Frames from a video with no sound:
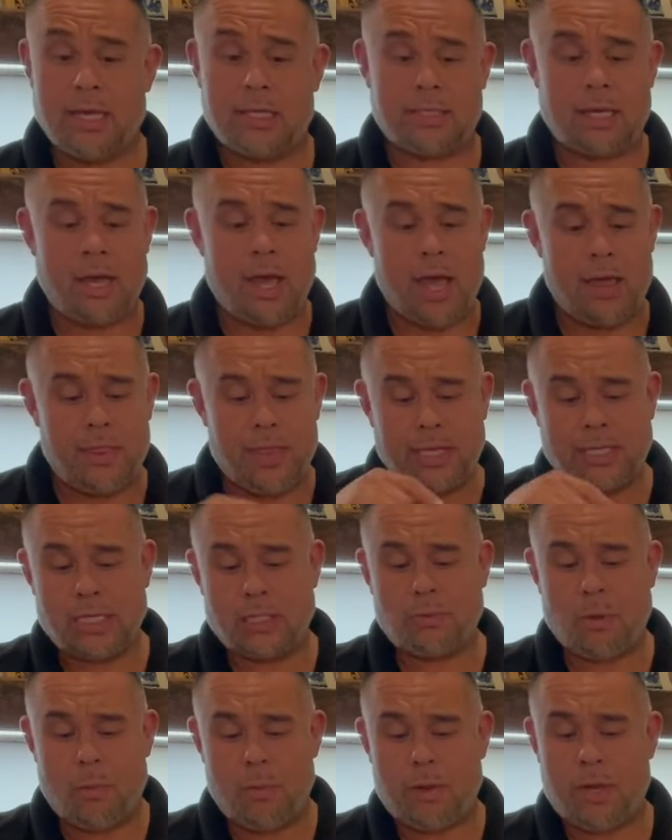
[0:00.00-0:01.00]
So, and this
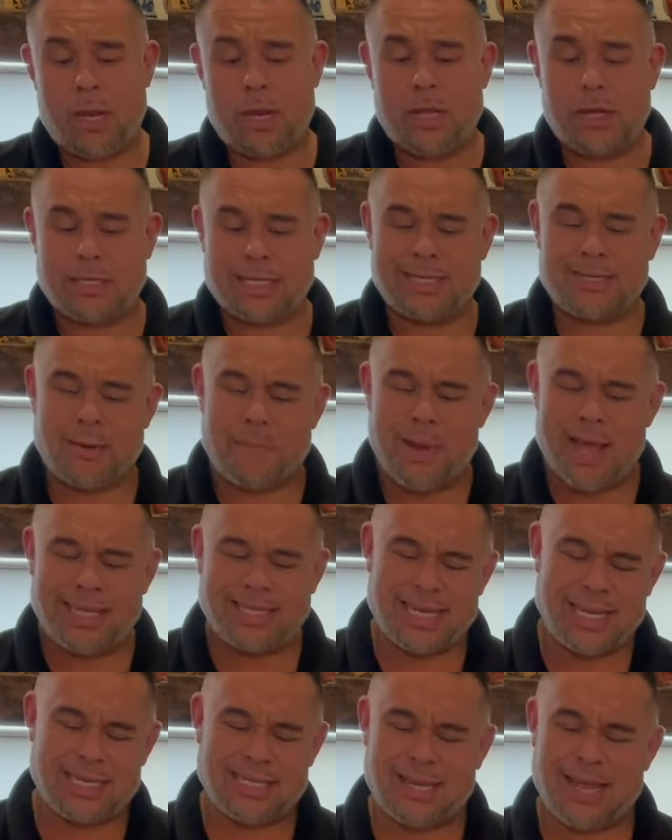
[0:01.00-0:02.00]
is what we're going to use it. So
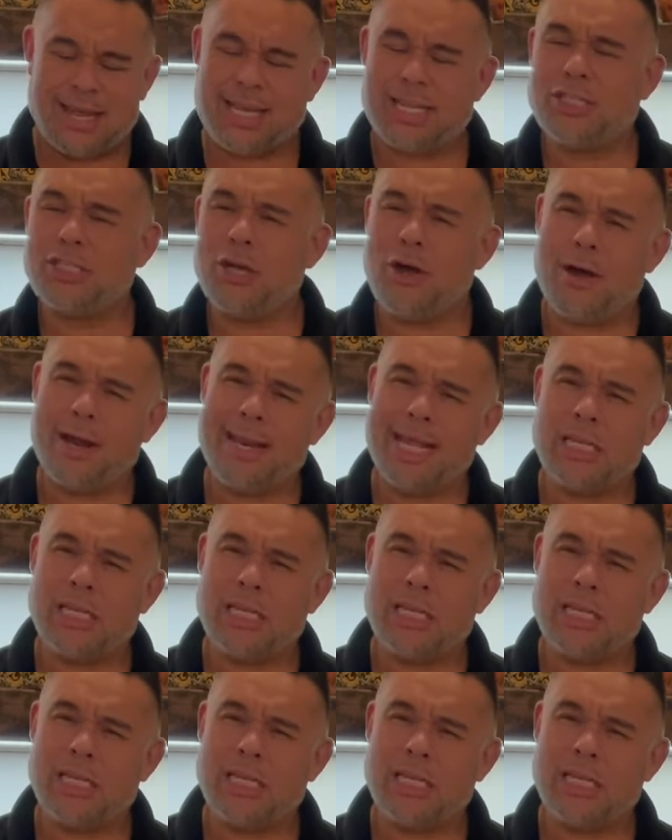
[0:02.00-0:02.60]
basically, it's like a Chinese